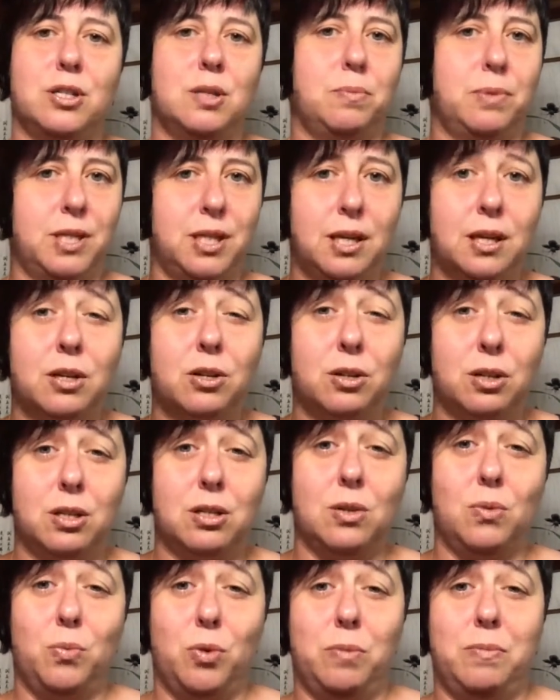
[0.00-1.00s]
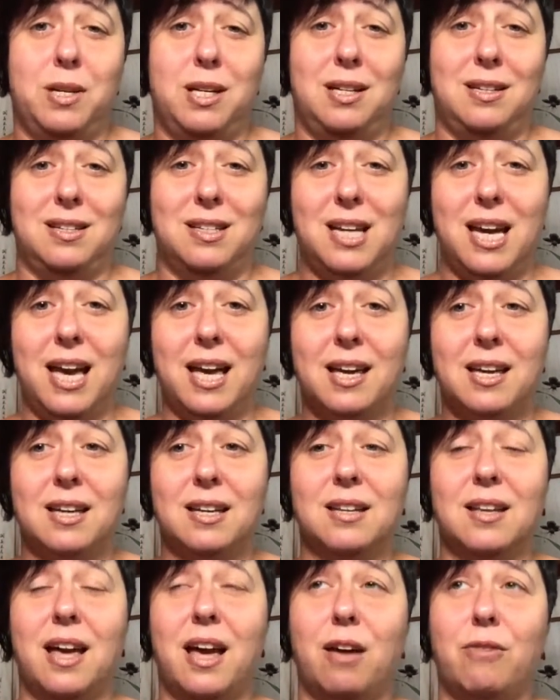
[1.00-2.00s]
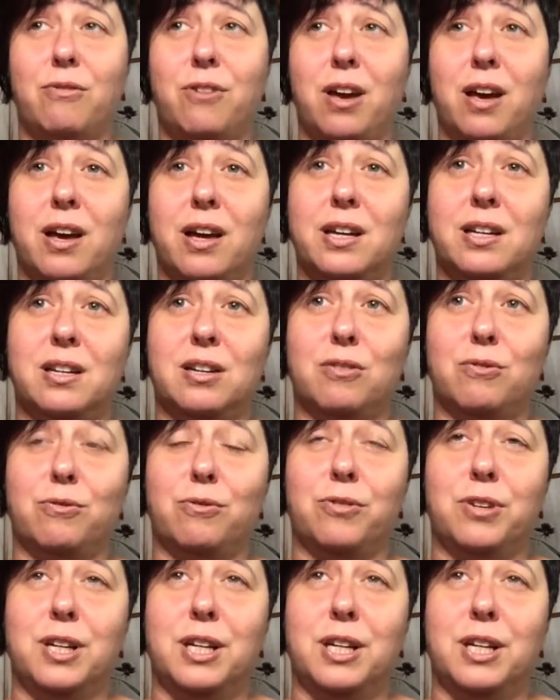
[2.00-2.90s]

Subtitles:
particularly as a woman in tech, have kind of